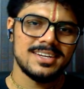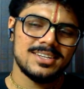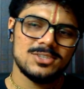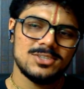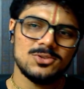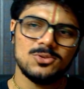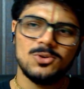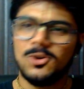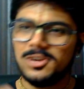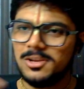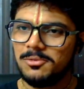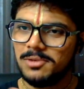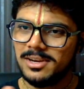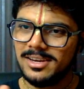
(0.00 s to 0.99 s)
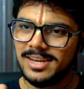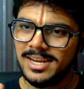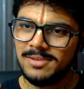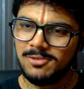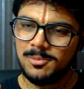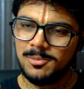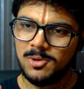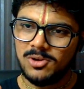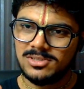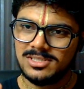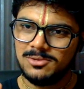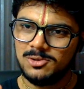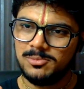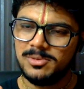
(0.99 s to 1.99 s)
So only one Envoy proxy
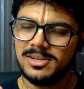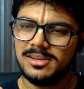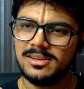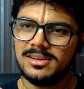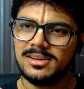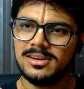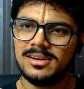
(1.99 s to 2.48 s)
would be